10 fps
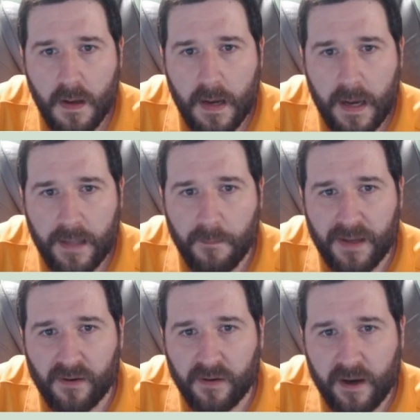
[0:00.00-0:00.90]
In the
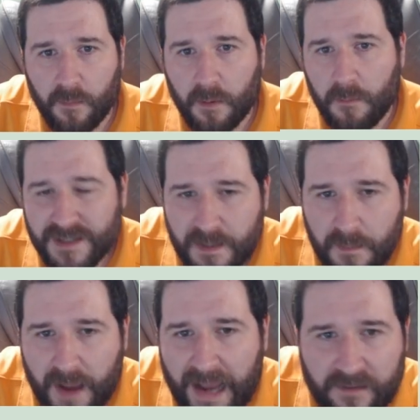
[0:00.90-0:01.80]
middle here, we want some
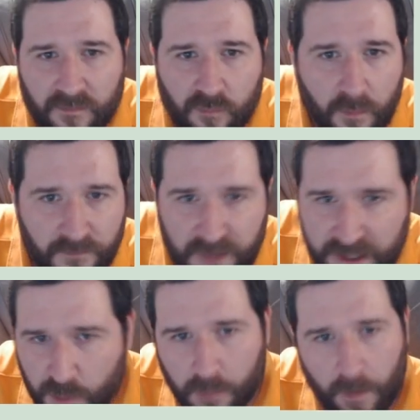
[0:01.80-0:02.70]
kind of
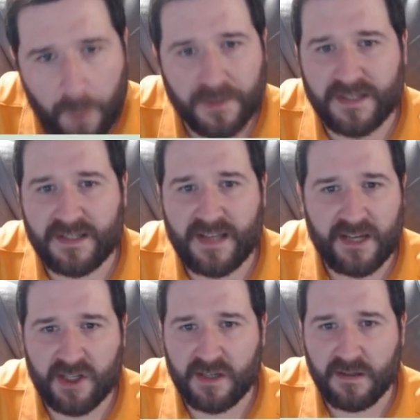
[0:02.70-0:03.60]
visual
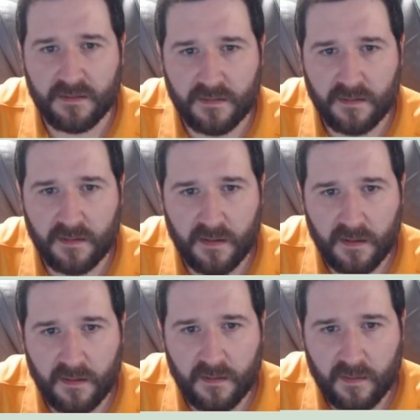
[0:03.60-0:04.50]
representation,
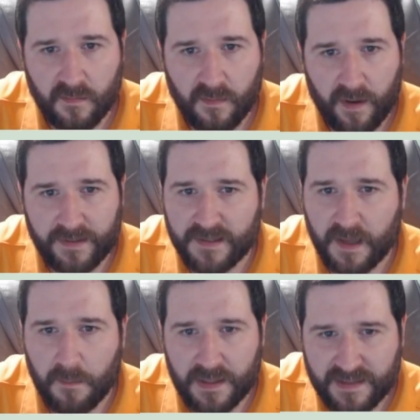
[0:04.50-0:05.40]
right? This
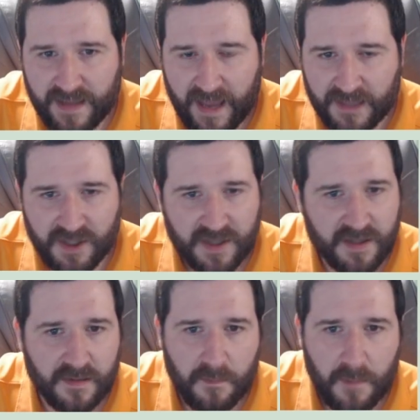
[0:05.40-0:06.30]
can be a
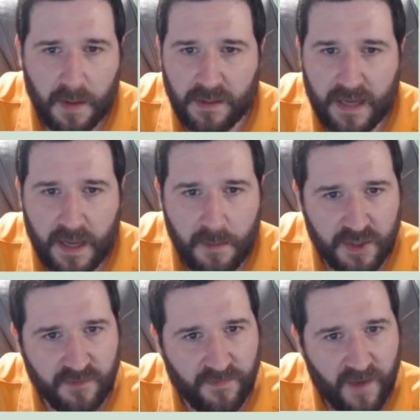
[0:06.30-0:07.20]
sketch, maybe an
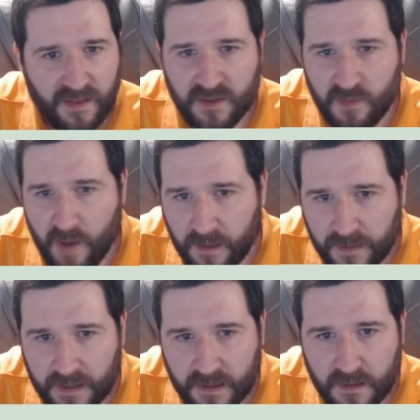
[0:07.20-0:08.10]
image you found that's
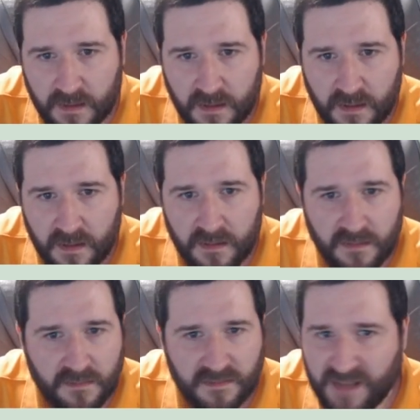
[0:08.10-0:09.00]
relevant,
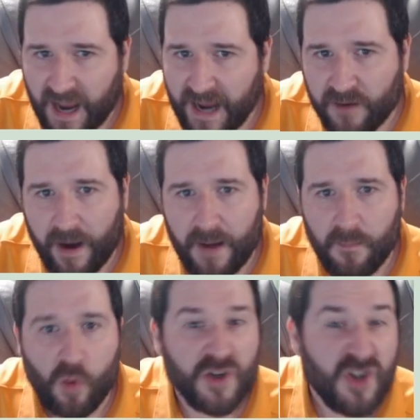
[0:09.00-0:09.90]

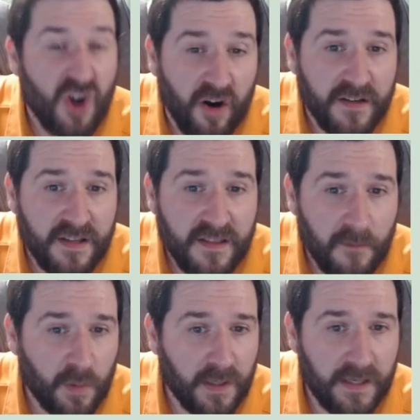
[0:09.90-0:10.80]
diagram or chart
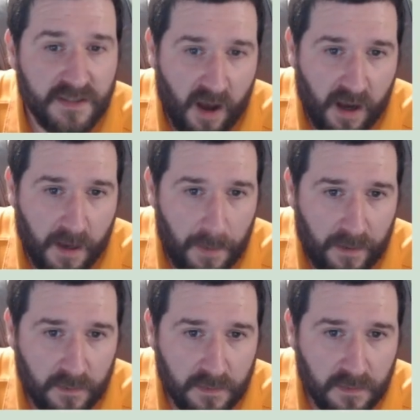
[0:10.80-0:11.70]
that we're going to talk
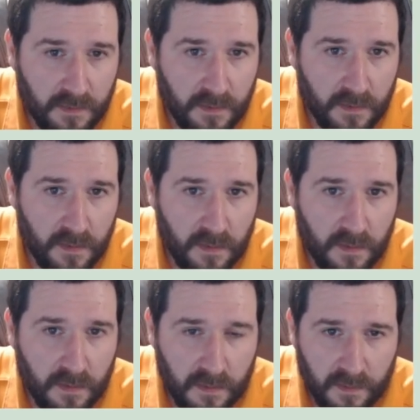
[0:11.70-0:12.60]
about.
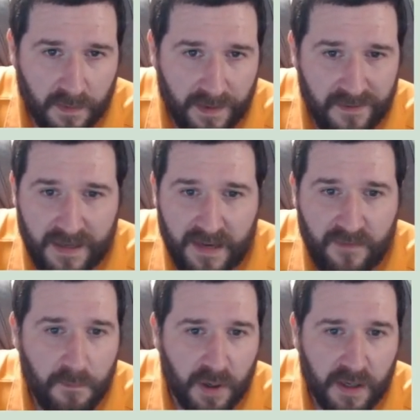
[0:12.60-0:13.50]
Okay, you can
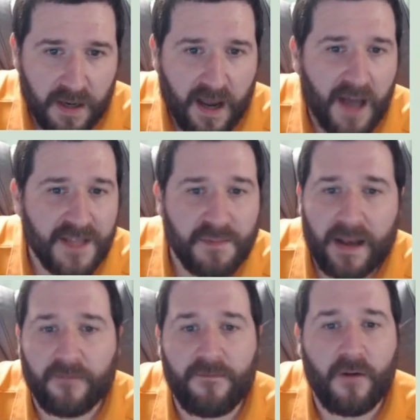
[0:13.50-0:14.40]
even put a
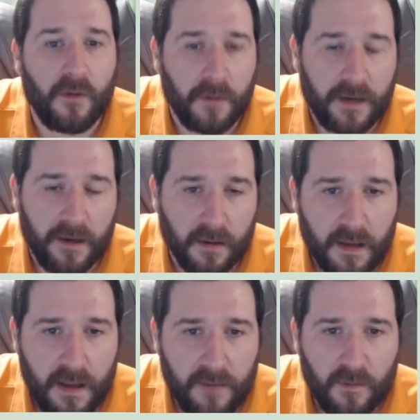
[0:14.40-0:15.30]
cosmetic photo here
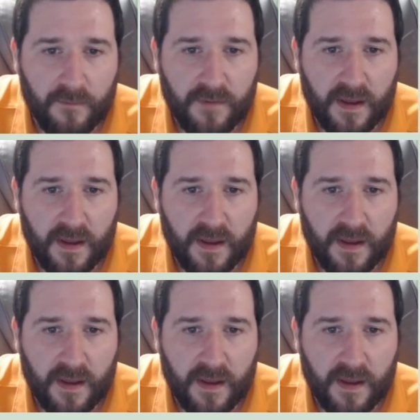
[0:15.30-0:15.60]
if you have